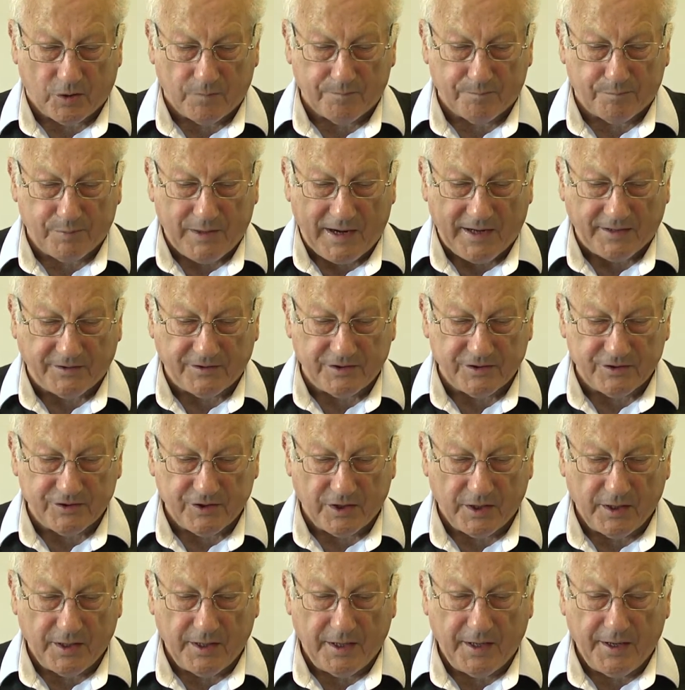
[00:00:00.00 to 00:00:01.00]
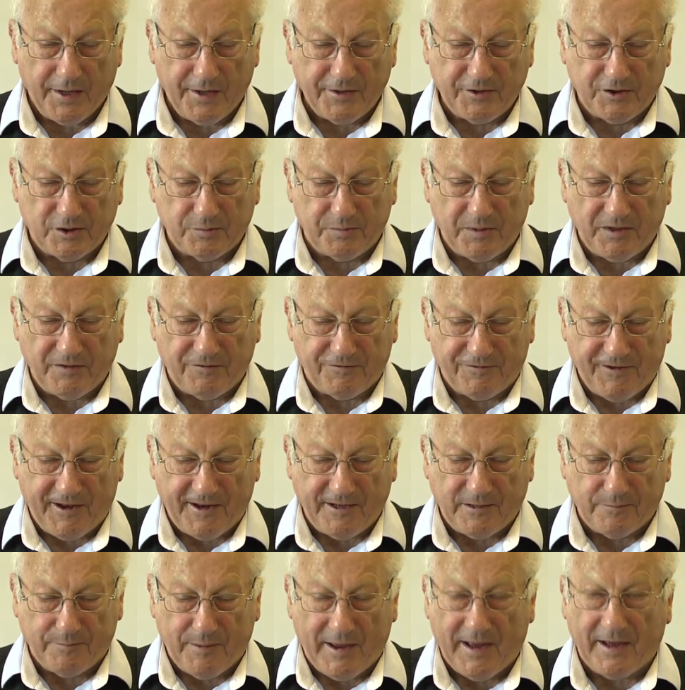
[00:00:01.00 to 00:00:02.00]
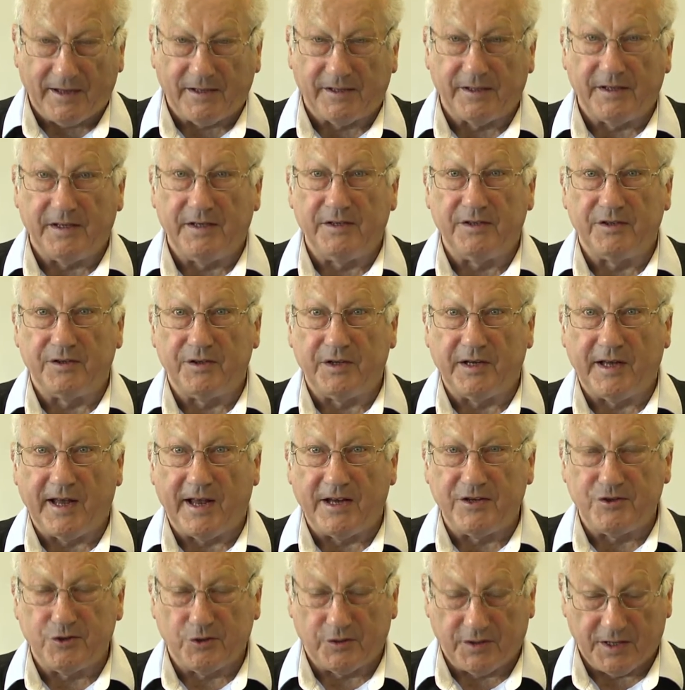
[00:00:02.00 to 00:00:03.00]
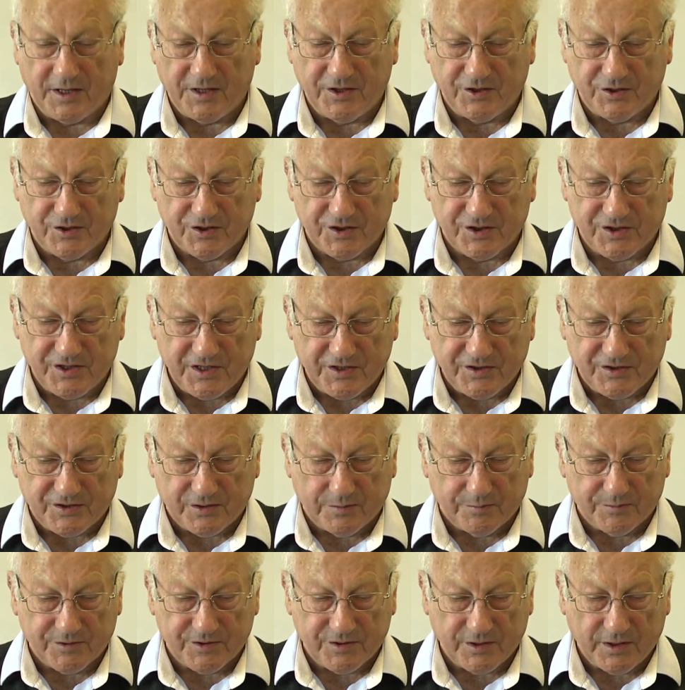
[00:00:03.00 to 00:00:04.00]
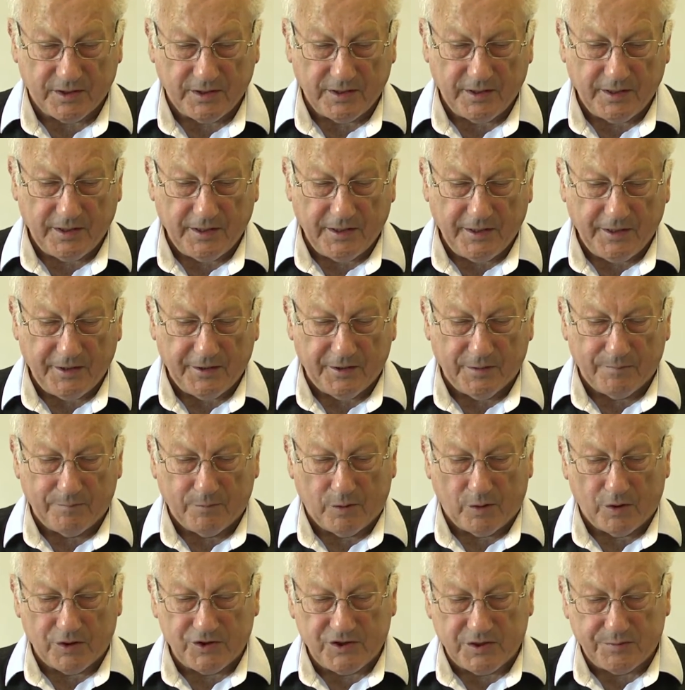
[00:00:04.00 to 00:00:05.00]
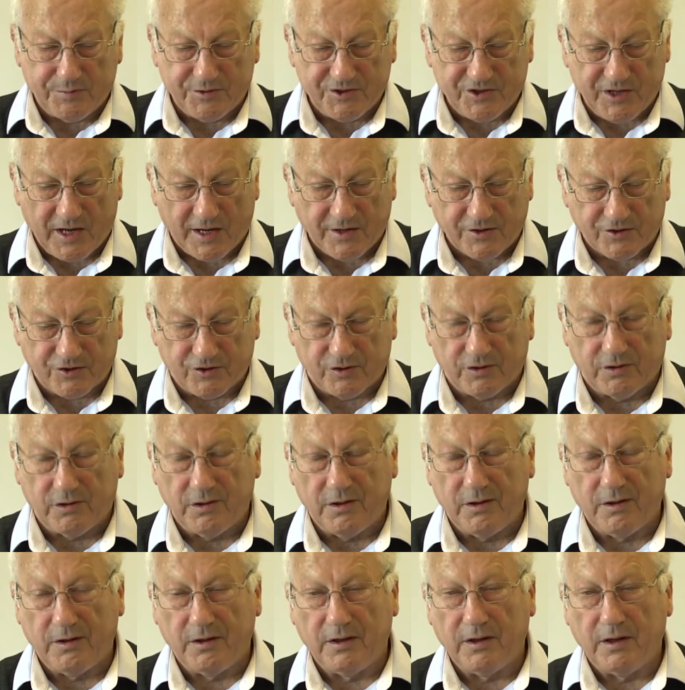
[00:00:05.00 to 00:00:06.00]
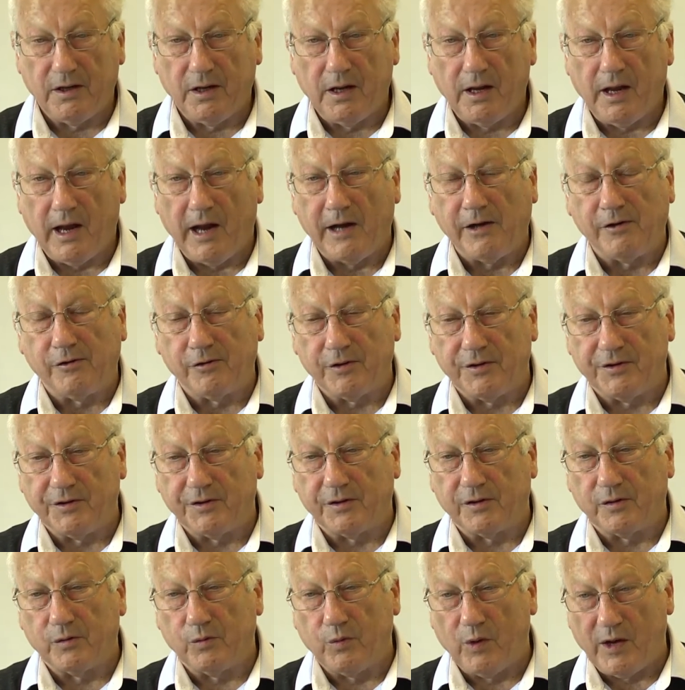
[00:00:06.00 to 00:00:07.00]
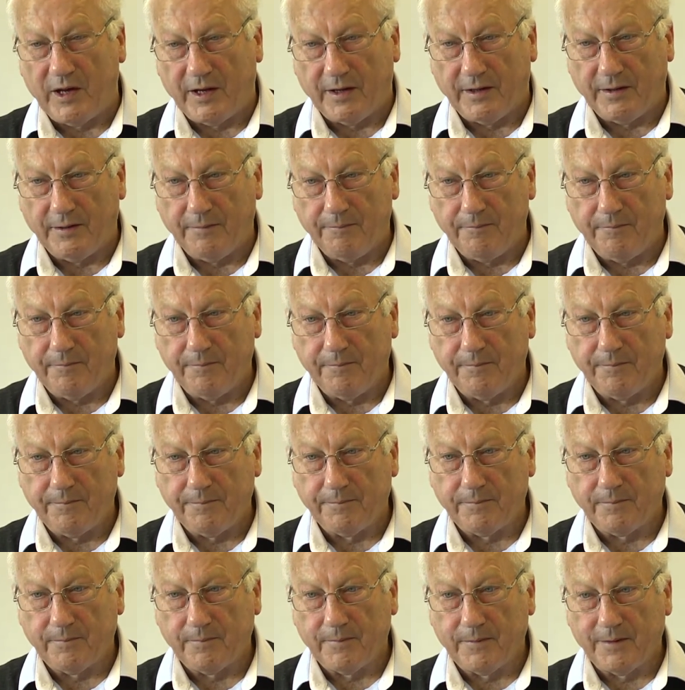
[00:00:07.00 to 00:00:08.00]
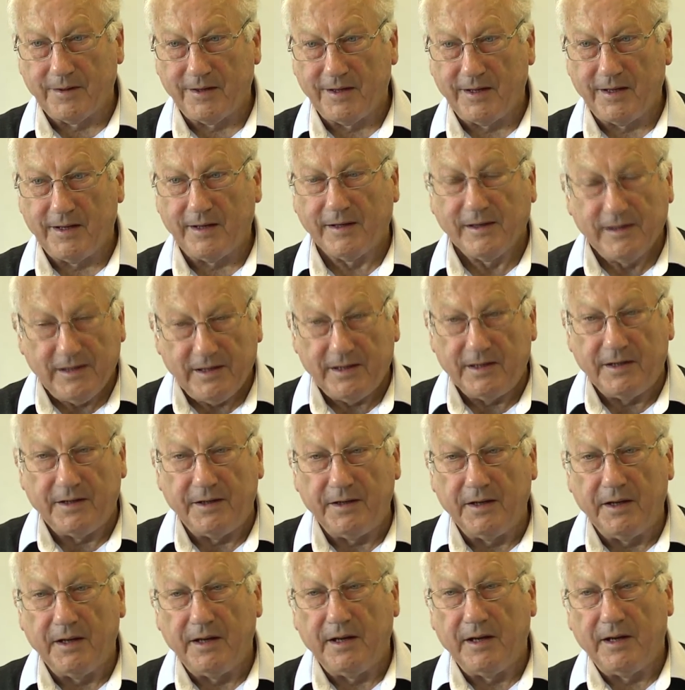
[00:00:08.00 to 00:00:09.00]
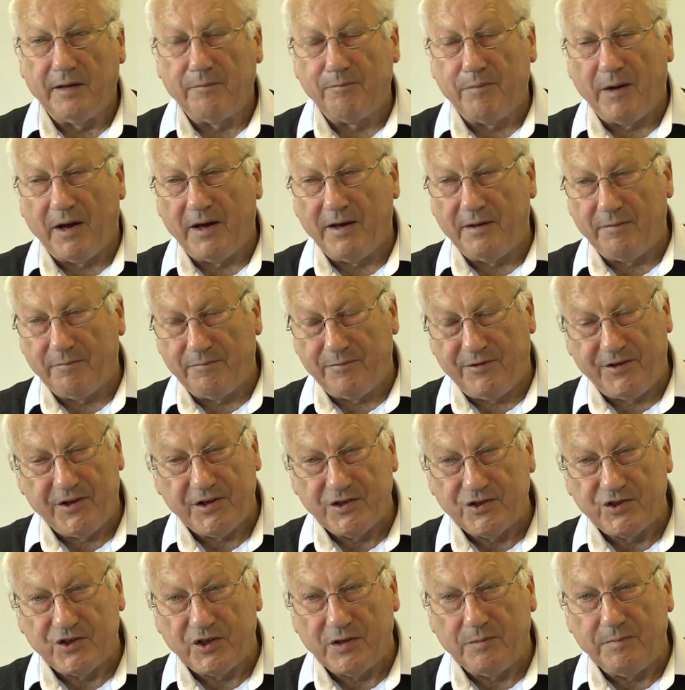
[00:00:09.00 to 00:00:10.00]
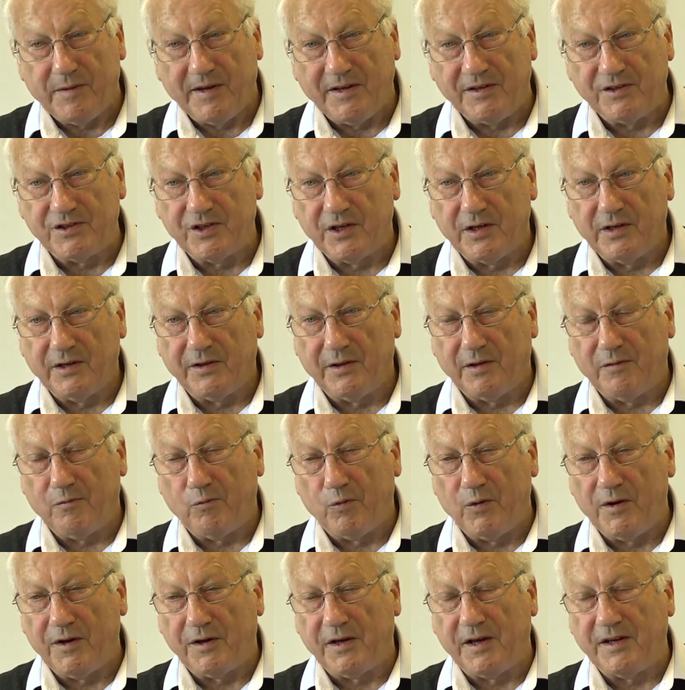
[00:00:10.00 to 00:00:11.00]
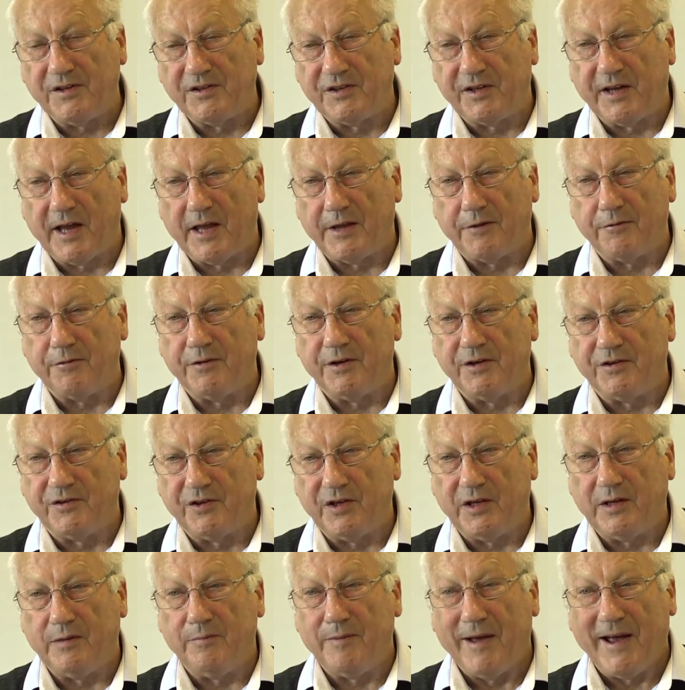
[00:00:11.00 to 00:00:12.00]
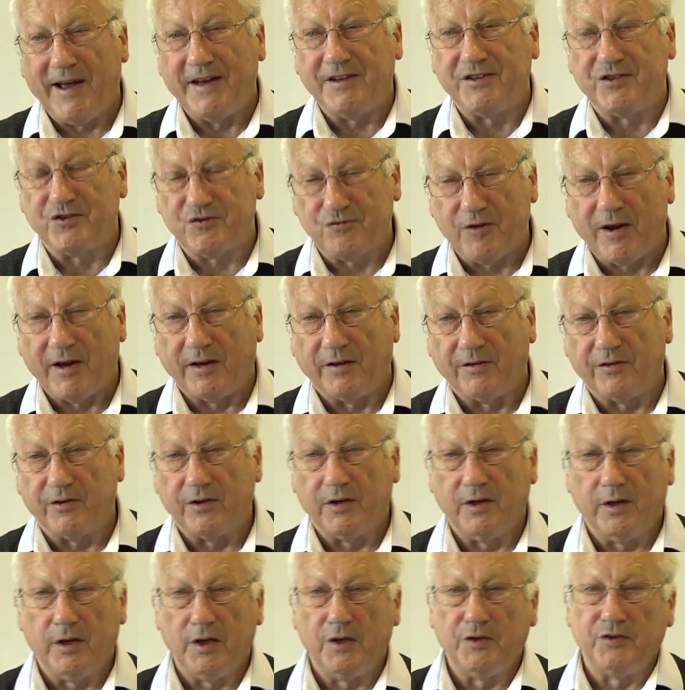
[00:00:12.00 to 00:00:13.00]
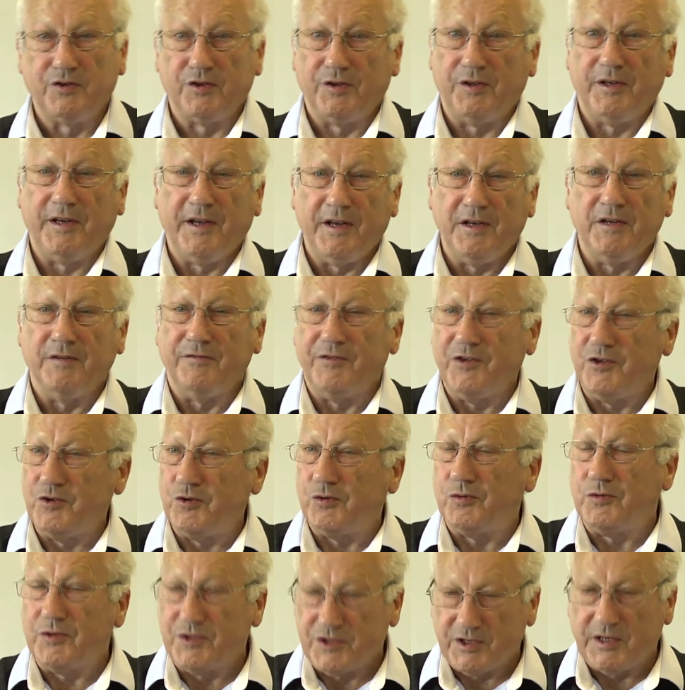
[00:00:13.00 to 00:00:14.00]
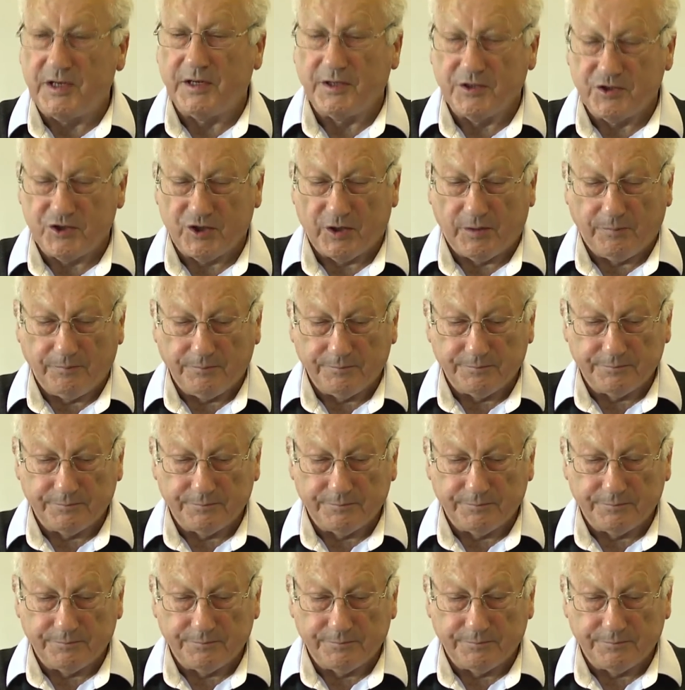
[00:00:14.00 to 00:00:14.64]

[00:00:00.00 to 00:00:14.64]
on practice to be fed back into the education systems in a more substantial and critical way. Clearly, by this she means that working together in a team adds strength to the individual researcher.